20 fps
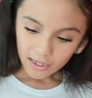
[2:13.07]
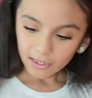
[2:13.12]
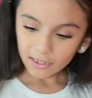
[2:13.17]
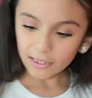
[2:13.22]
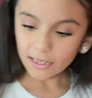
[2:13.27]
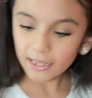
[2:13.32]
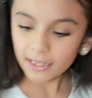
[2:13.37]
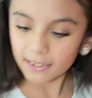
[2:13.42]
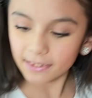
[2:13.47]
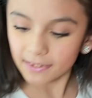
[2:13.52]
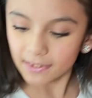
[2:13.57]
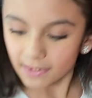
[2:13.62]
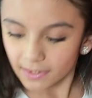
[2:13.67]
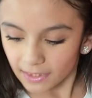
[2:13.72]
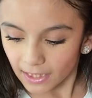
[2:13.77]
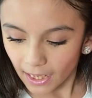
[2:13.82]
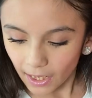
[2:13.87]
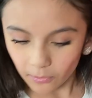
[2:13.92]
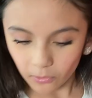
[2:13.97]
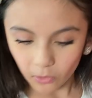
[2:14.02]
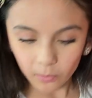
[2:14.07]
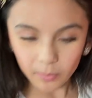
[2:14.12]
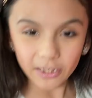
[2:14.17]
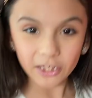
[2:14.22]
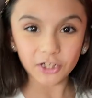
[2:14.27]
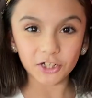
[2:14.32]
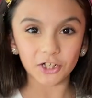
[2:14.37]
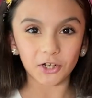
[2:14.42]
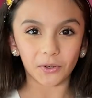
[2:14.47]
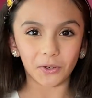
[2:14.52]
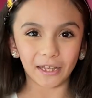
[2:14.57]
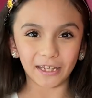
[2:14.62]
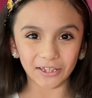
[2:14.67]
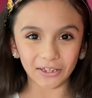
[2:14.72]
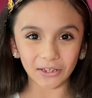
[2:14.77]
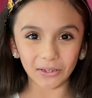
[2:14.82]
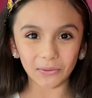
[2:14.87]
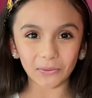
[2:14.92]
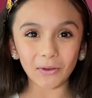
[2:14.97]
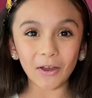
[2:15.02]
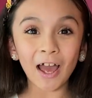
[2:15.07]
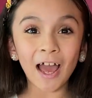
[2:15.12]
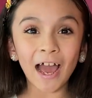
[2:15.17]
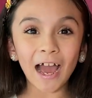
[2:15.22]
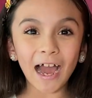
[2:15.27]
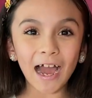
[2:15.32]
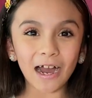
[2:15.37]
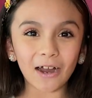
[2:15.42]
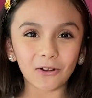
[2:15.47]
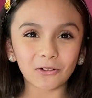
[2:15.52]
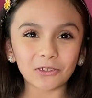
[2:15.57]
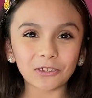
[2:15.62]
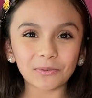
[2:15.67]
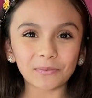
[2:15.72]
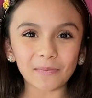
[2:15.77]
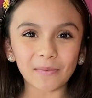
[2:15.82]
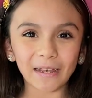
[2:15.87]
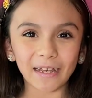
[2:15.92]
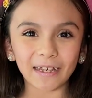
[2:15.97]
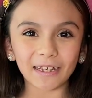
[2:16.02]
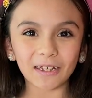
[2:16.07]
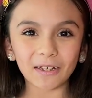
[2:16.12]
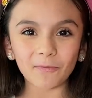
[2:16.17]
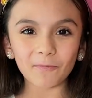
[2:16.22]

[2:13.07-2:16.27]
Next, I will be showing you how to make